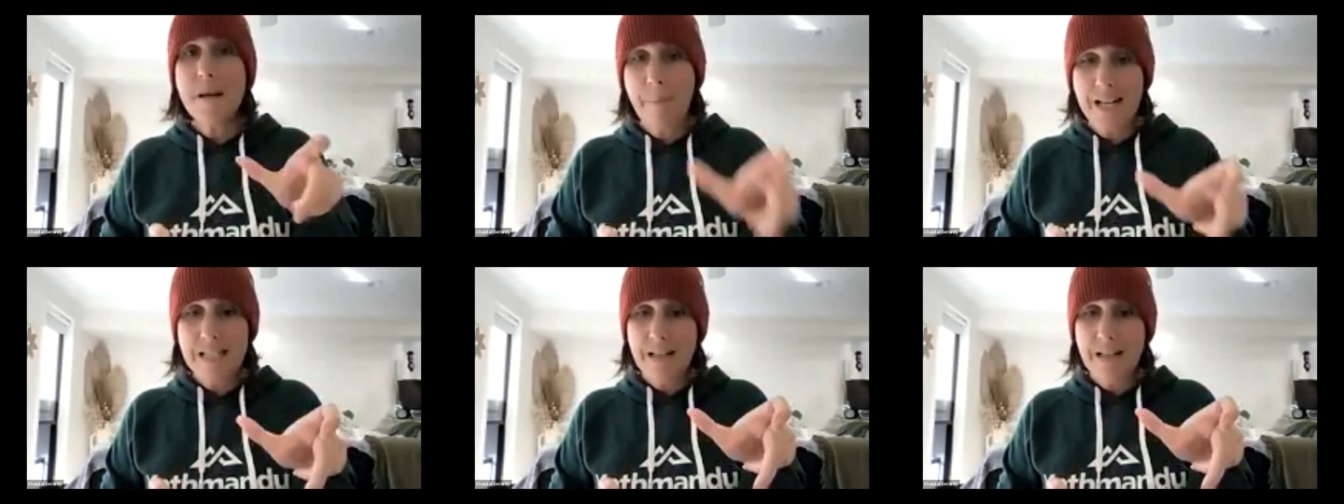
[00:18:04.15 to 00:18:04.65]

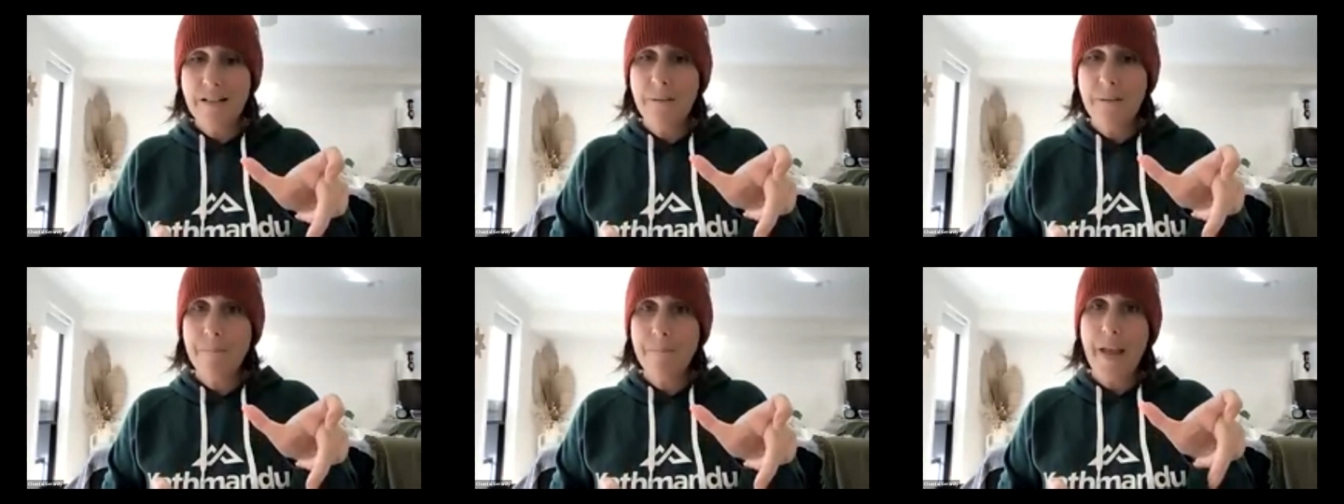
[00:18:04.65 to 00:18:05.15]
But I
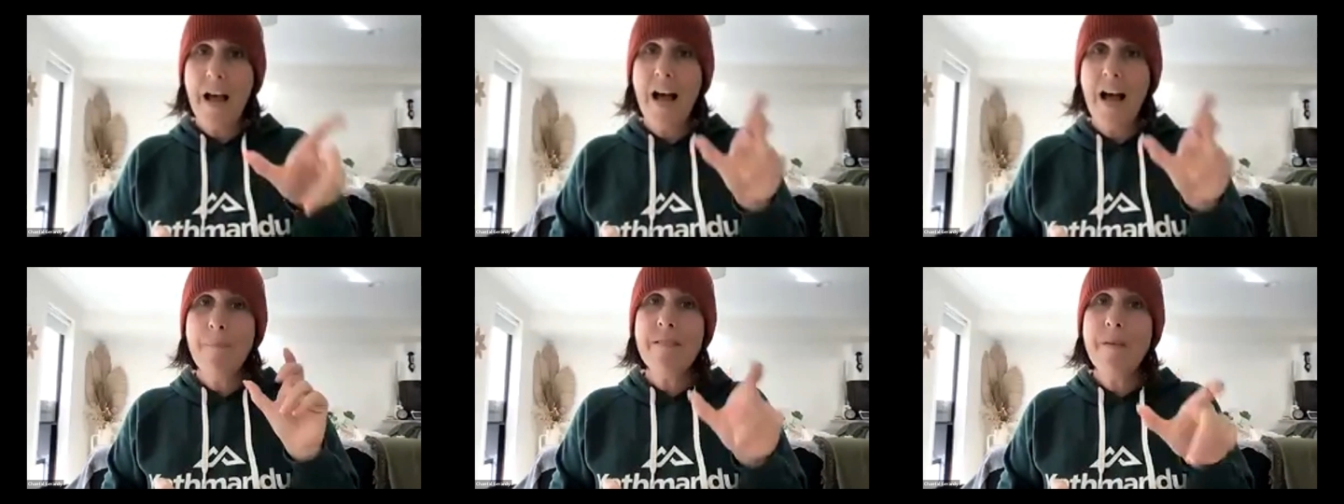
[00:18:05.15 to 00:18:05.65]
always make a
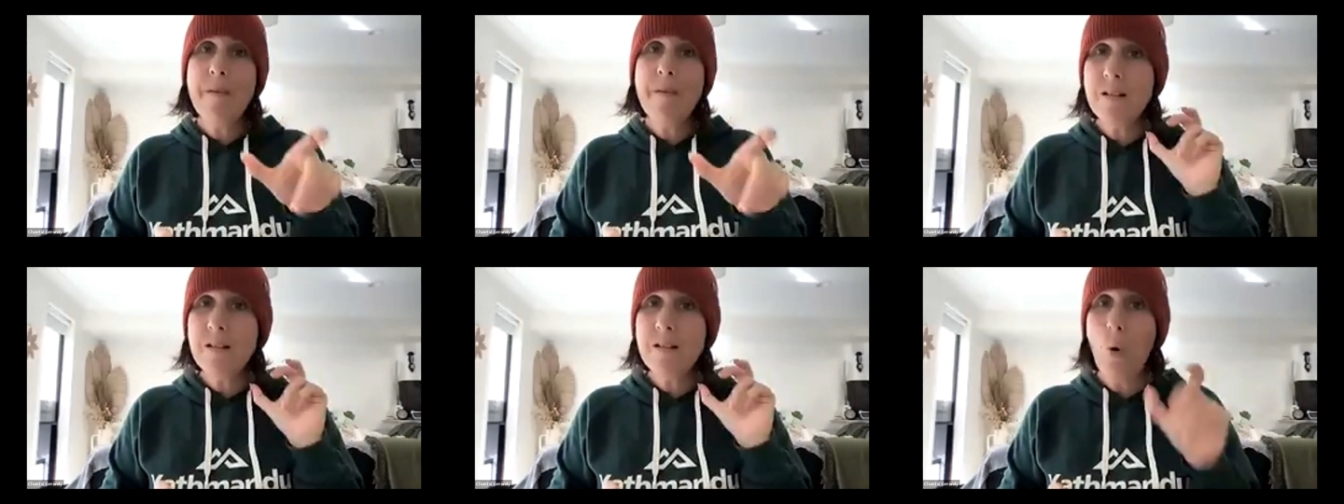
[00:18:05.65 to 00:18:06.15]
button,
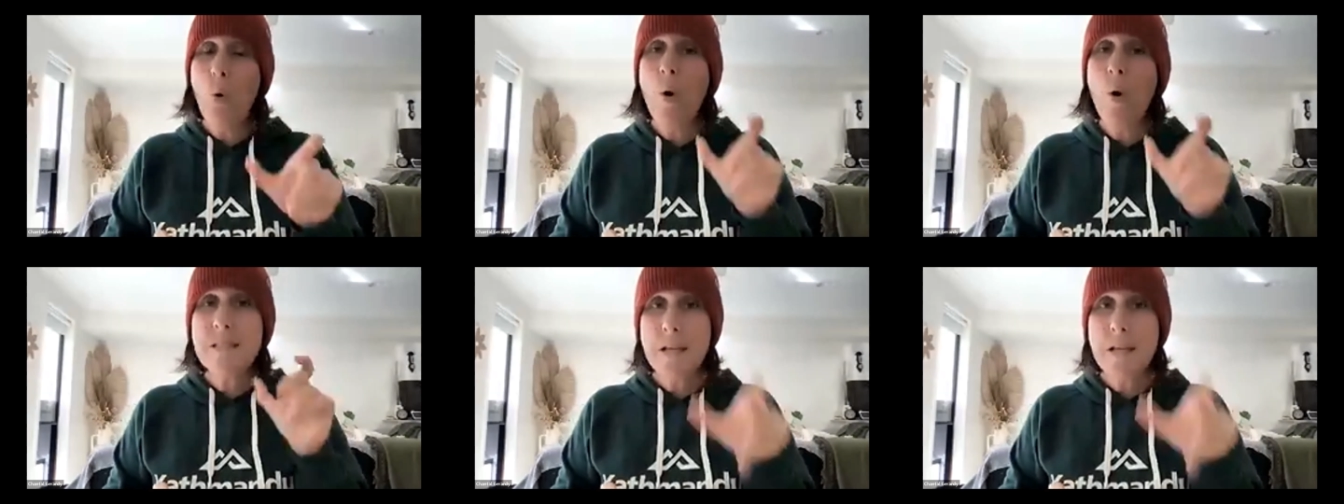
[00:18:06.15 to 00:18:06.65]
and the
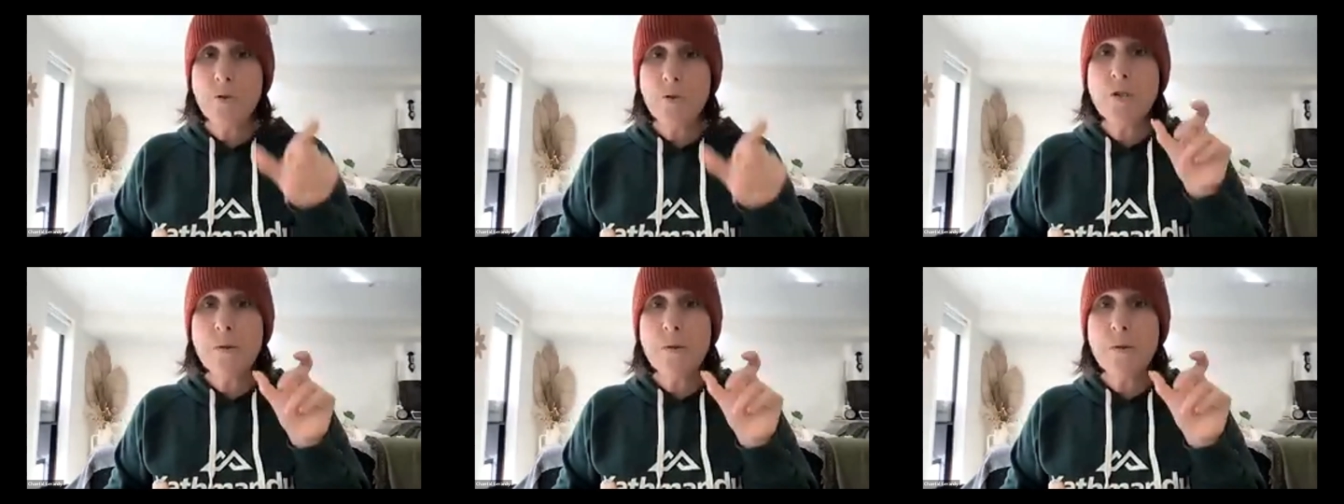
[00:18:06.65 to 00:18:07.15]
button
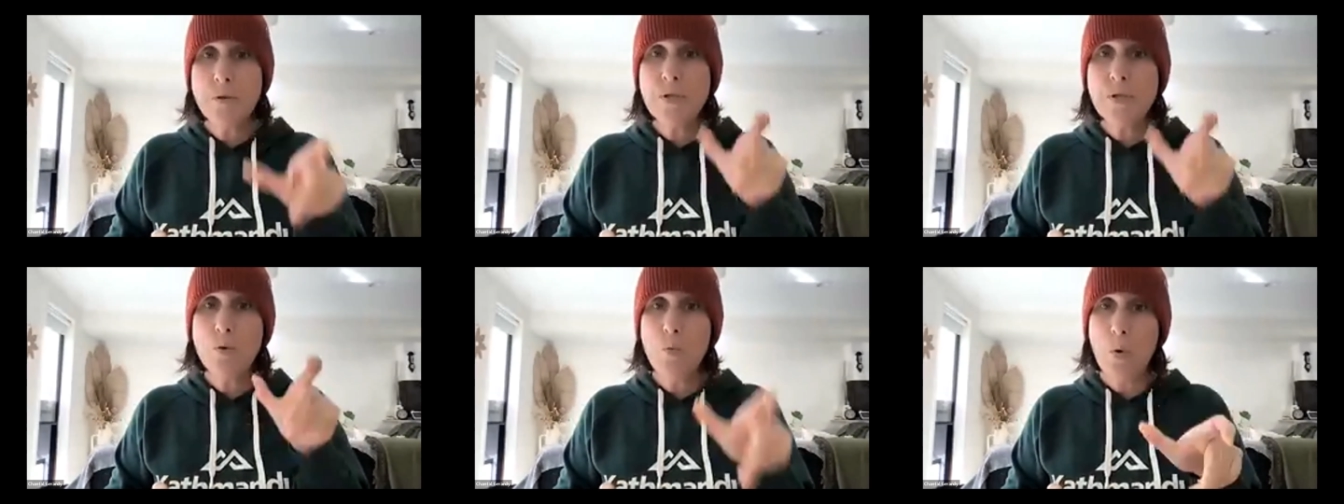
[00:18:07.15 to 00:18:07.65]
always tells
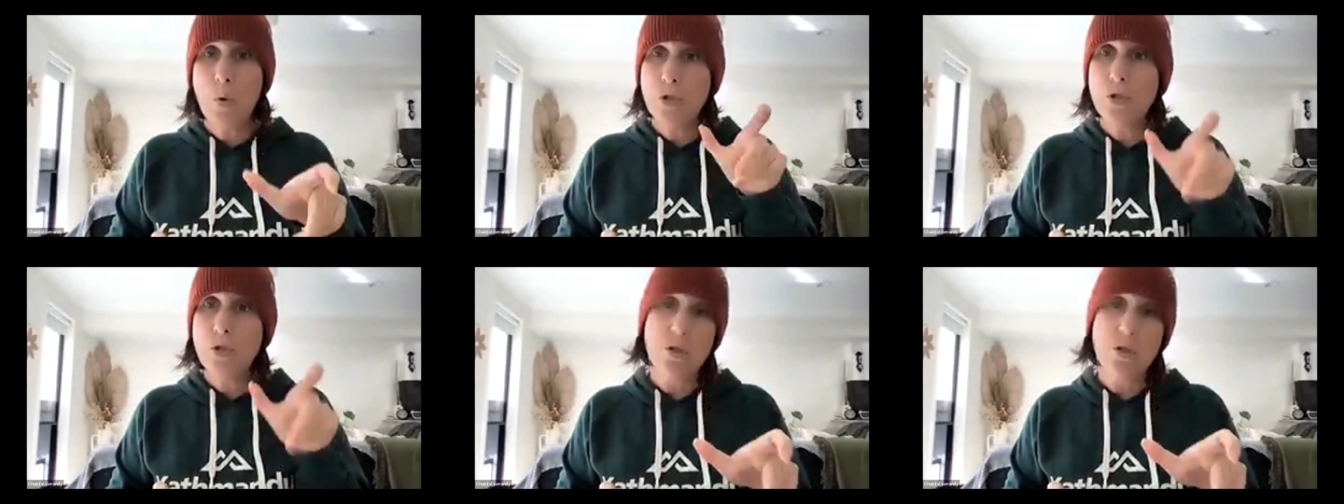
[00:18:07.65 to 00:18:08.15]
the person
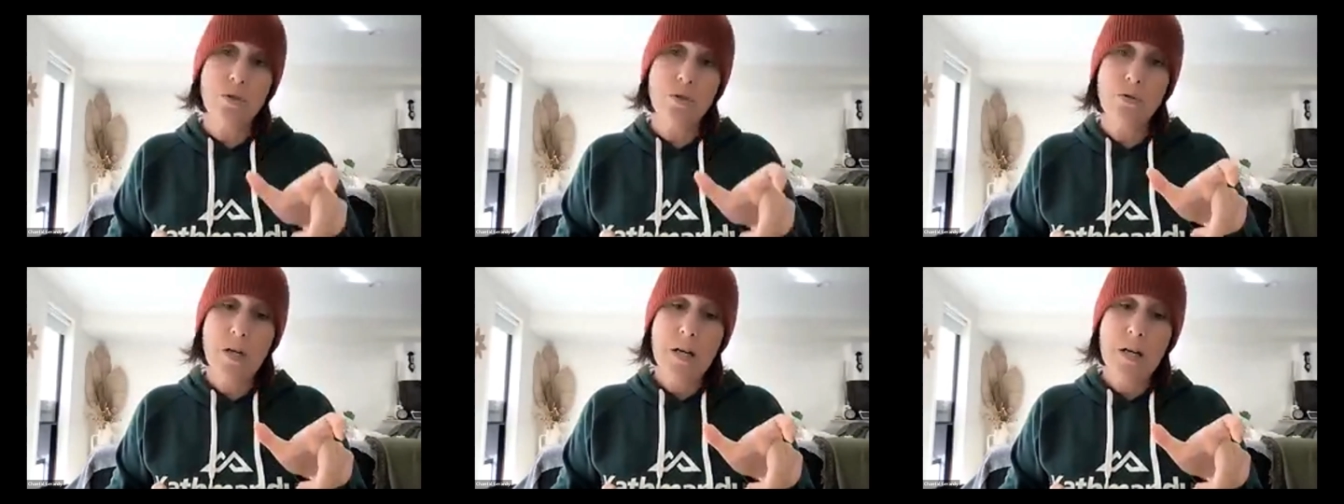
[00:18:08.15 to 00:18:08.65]
what to
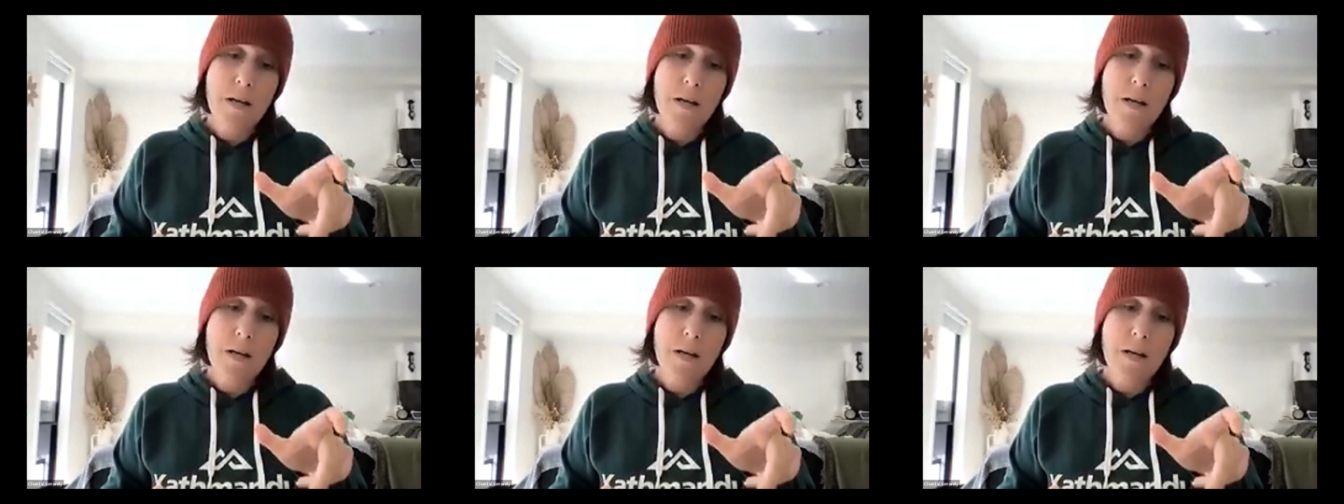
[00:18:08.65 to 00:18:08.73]
do,